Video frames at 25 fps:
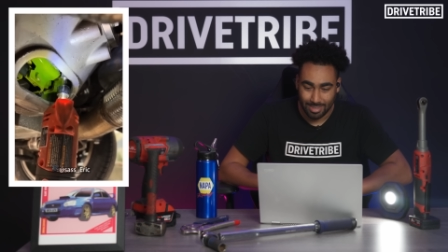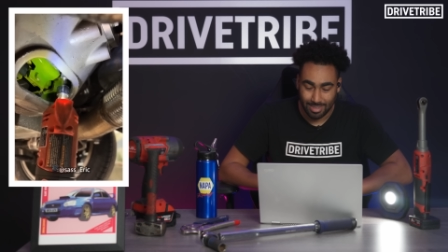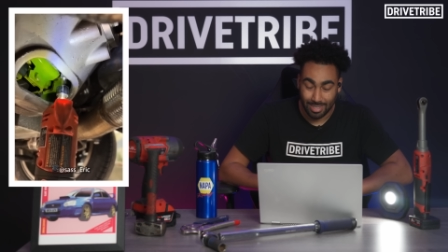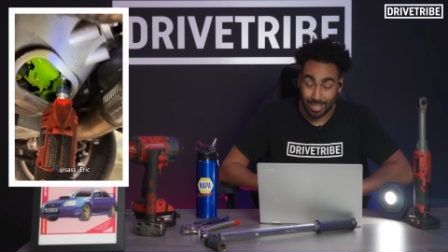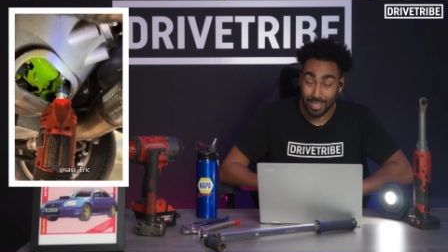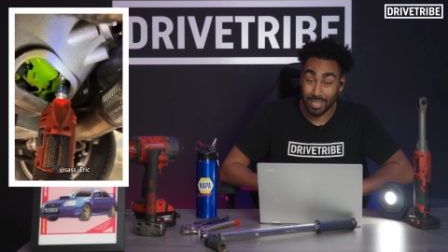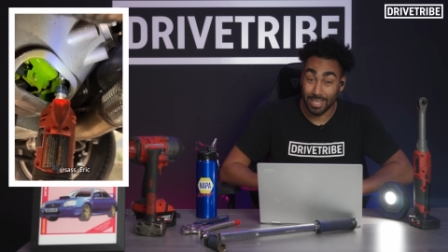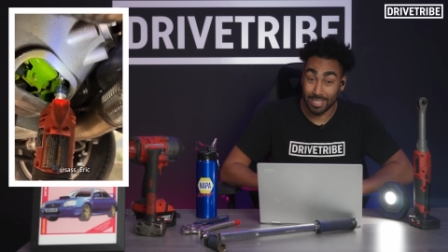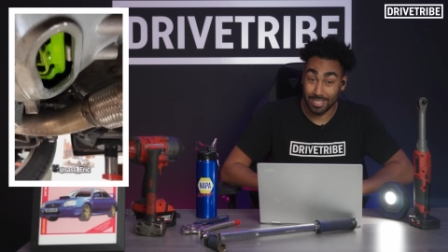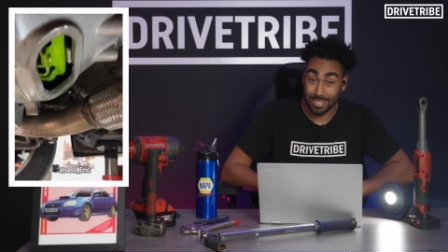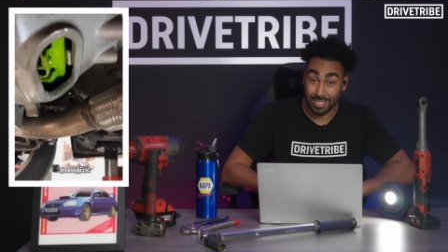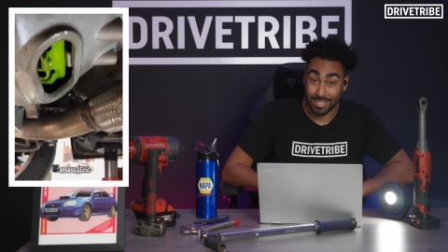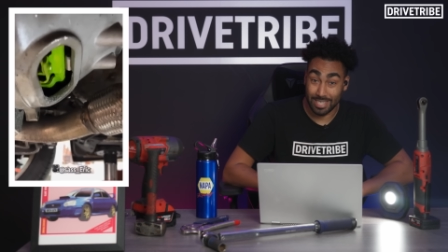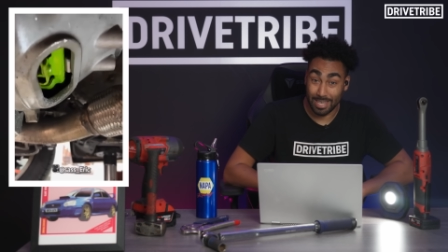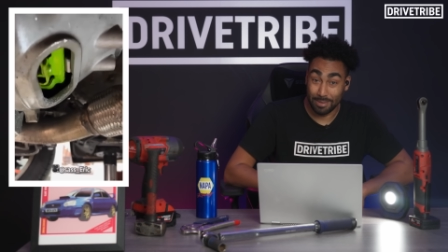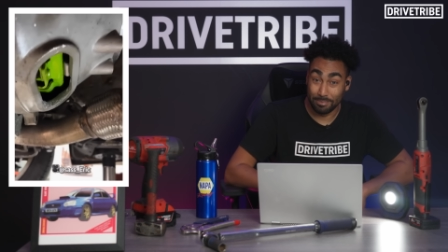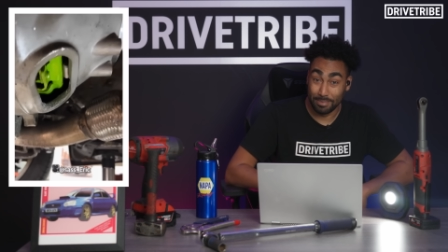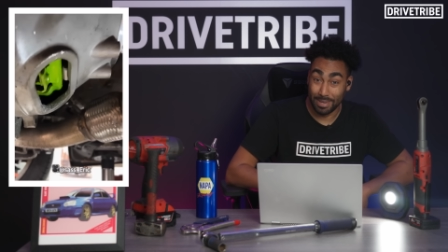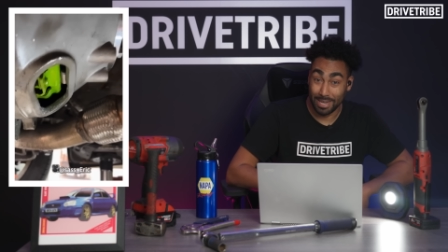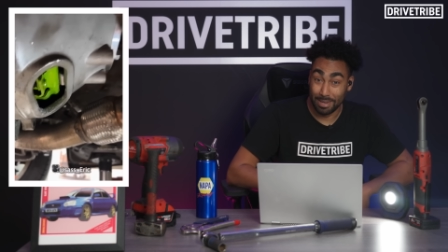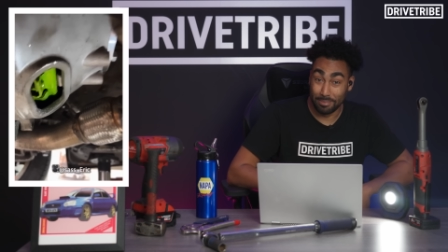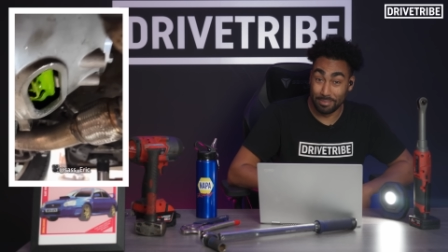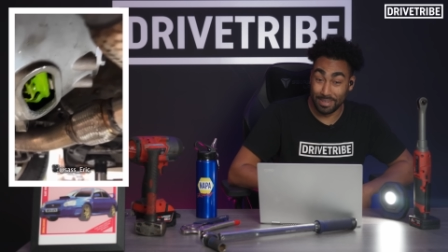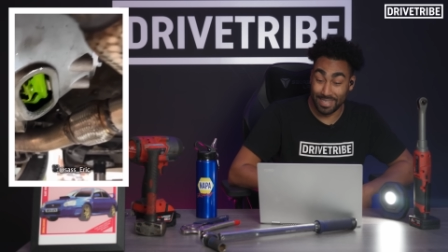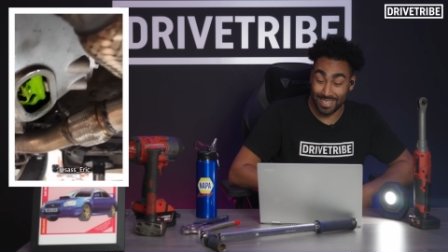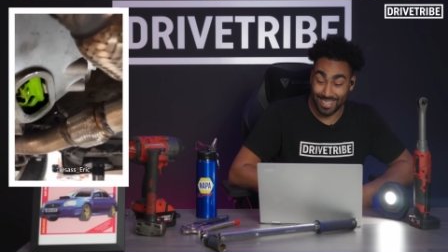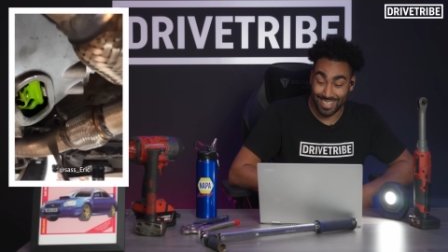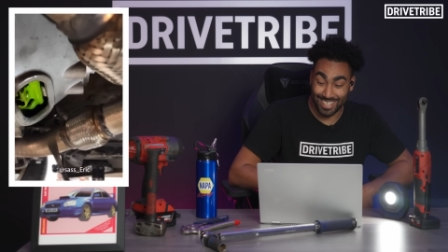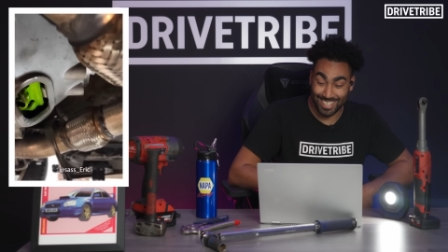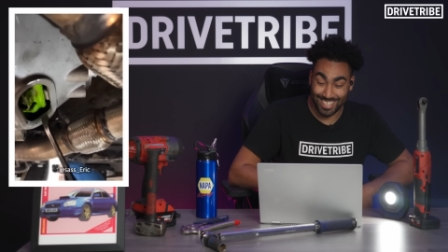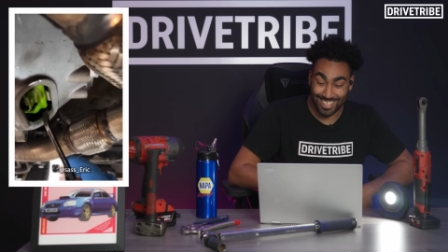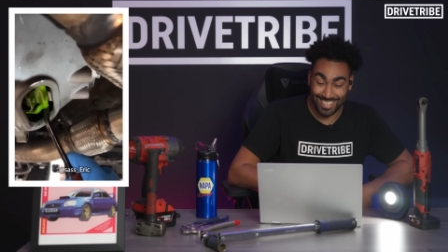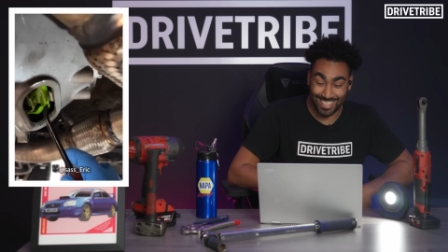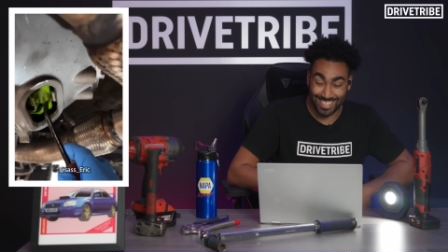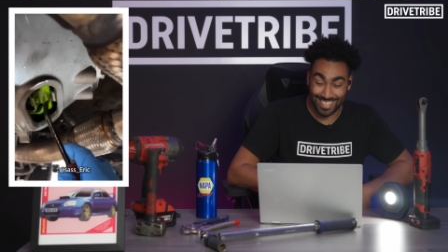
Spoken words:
It is a 10mm.